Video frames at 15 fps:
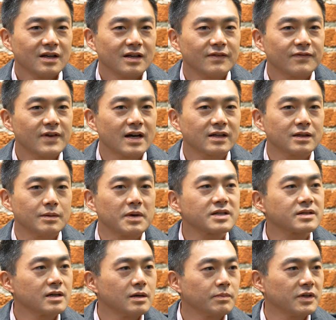In fact, the
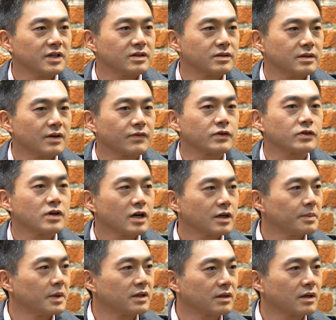best companies never talk
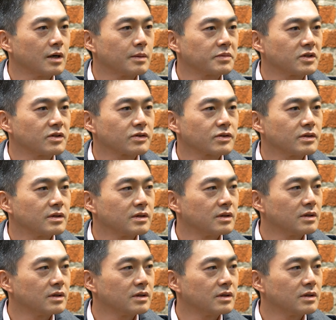about the competition.